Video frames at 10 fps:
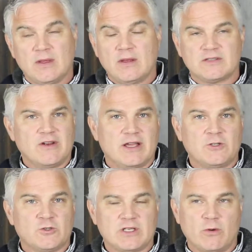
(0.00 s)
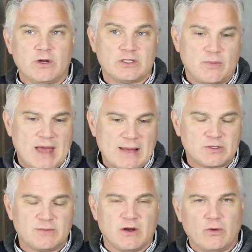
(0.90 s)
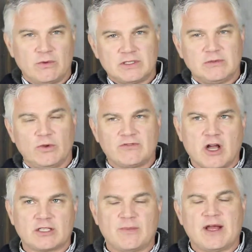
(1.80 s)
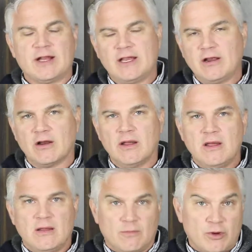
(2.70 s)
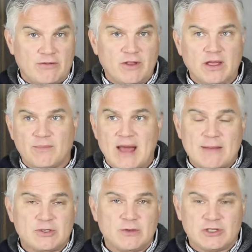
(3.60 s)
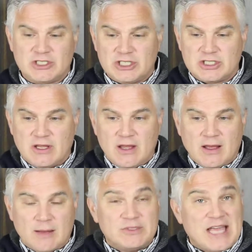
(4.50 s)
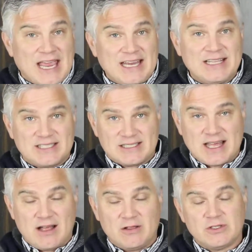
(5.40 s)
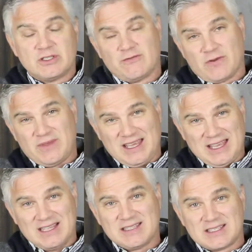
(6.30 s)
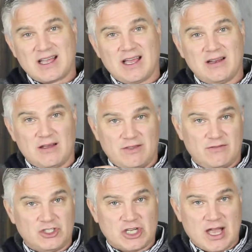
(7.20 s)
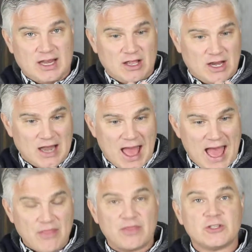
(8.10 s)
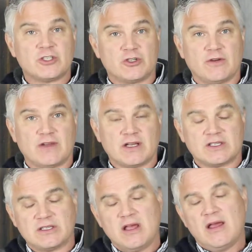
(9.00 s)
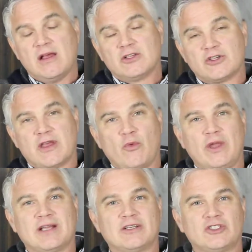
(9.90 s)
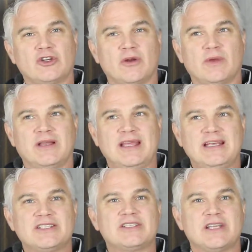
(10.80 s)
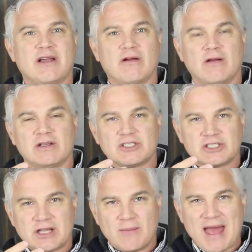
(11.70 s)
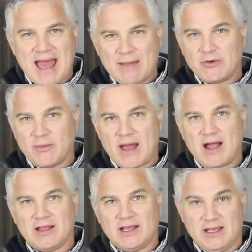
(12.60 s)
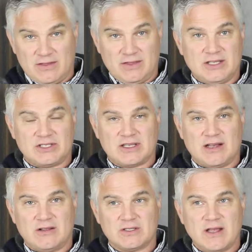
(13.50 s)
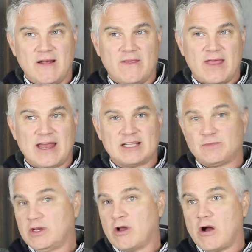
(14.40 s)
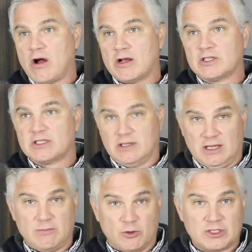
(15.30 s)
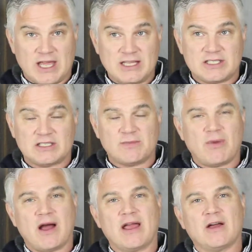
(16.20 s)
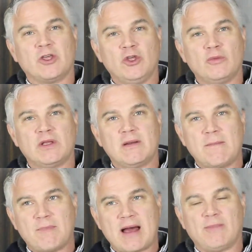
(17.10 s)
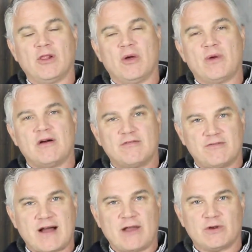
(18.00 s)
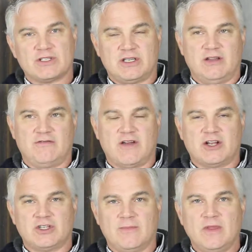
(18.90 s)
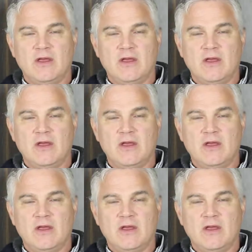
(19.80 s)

It's very interesting. What is a pap smear? Well, we've talked about it here briefly. A pap smear is just obtaining cells from the inside of the vagina at the cervix so that we can determine, is there some abnormality in cells that has been caused, in most cases, by a human papilloma virus infection.